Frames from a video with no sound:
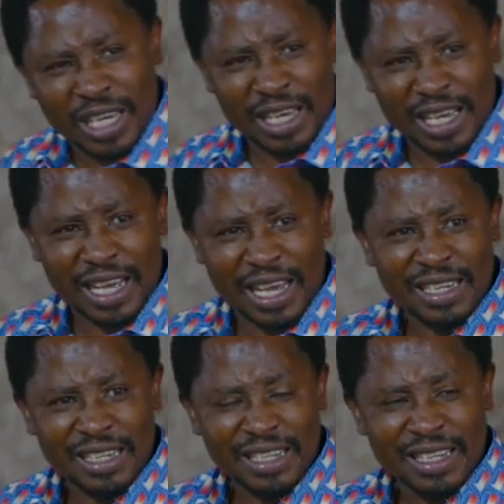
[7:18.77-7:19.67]
here,
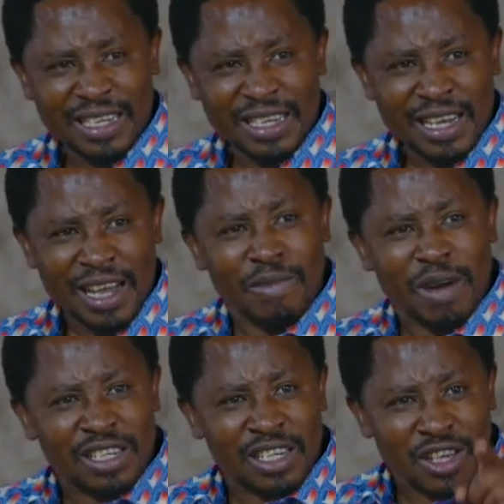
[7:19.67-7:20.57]

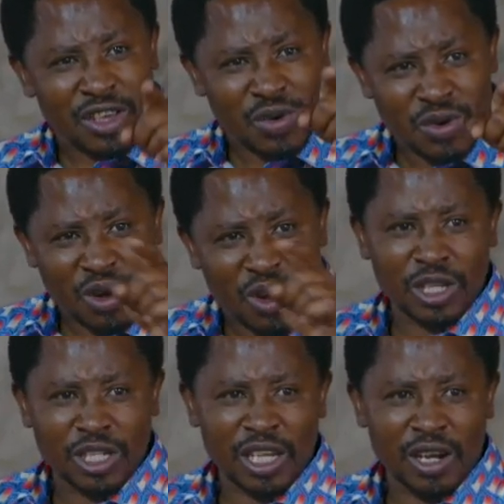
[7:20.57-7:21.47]
but you know
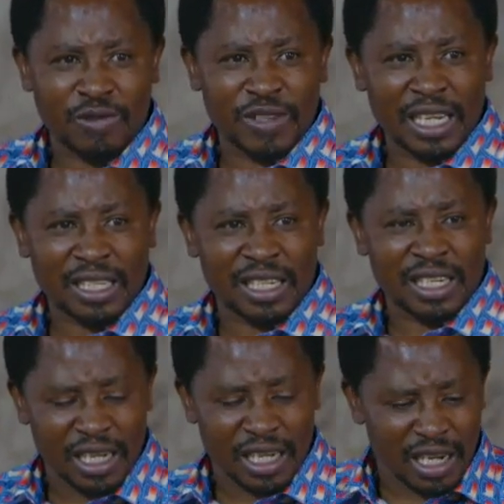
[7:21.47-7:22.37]
yourself that
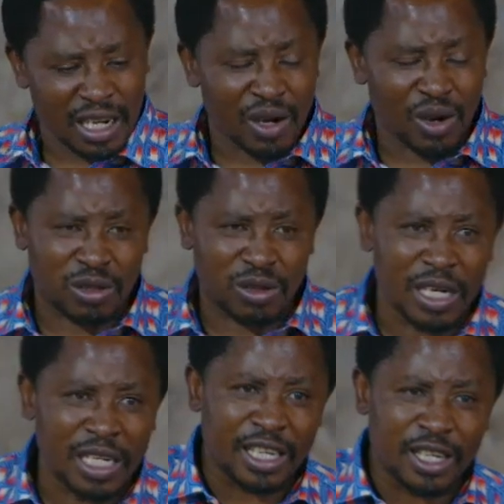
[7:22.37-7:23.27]

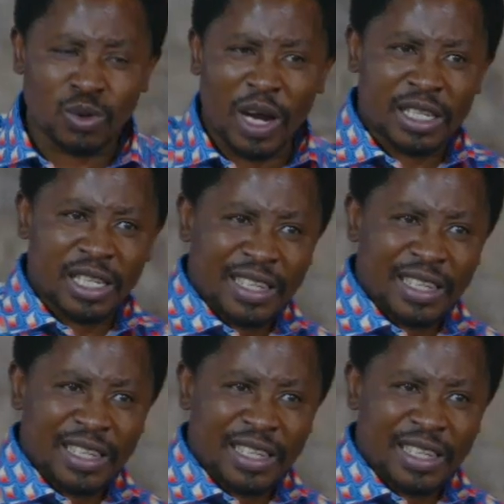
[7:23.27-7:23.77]
authority is what?